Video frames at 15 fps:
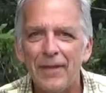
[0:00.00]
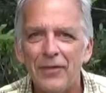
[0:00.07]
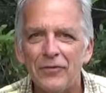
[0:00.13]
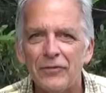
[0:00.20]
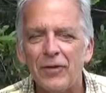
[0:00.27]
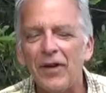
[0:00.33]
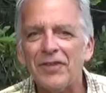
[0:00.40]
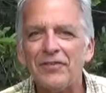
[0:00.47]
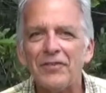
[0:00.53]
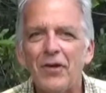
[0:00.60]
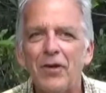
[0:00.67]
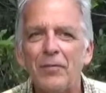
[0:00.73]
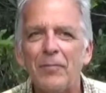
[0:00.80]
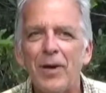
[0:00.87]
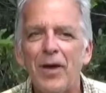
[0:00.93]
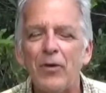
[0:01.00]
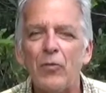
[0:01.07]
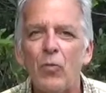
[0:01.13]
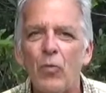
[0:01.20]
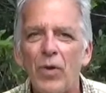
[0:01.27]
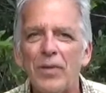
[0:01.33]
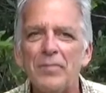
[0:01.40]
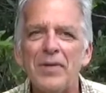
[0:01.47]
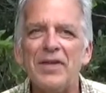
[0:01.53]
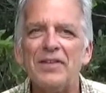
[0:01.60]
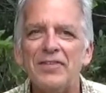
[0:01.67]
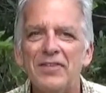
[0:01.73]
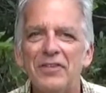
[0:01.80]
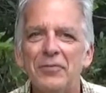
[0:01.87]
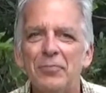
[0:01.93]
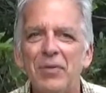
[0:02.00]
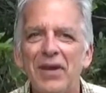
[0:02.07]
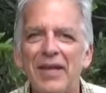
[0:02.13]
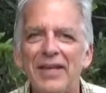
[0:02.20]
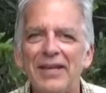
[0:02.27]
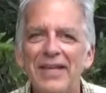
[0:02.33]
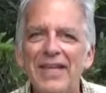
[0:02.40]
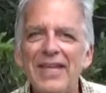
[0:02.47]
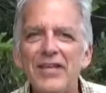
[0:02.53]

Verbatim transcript: So let's talk about what makes this plant